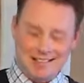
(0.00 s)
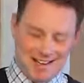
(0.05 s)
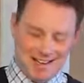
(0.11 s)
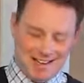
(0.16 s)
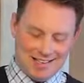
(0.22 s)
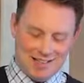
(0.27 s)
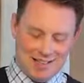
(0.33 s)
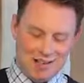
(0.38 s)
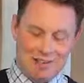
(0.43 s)
I
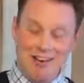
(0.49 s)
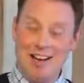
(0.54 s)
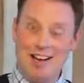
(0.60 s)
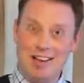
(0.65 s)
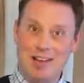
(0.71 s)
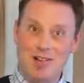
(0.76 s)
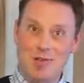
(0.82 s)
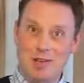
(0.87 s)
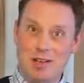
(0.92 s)
started
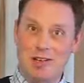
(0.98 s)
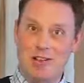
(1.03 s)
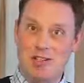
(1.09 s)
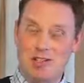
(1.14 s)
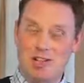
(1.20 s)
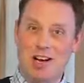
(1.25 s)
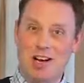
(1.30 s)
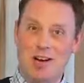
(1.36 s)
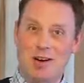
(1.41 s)
doing the
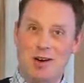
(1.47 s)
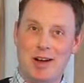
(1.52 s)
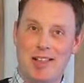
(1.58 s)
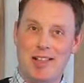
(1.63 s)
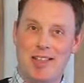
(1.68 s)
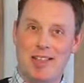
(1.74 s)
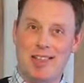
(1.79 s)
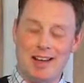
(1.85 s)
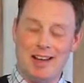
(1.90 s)
show,
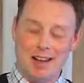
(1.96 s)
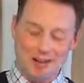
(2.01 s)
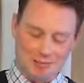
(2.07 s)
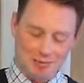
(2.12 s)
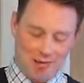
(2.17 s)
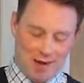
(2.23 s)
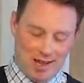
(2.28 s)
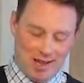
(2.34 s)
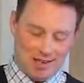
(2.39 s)
and
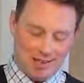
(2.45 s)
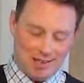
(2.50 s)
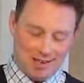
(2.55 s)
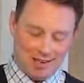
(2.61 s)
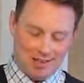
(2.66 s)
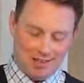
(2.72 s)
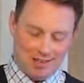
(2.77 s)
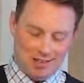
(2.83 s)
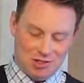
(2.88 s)
we had a
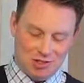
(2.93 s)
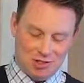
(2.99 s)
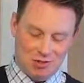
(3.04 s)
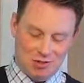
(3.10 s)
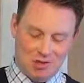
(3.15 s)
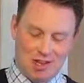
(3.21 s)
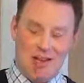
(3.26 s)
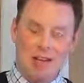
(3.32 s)
technical issue,